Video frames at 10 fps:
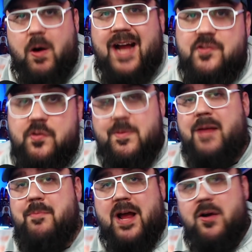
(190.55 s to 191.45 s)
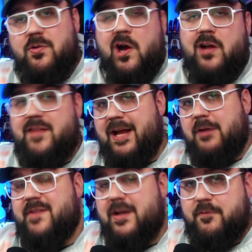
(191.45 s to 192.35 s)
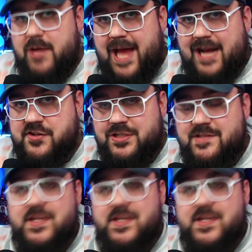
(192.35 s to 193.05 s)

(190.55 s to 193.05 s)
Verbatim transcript: I do make my own content outside of reactions.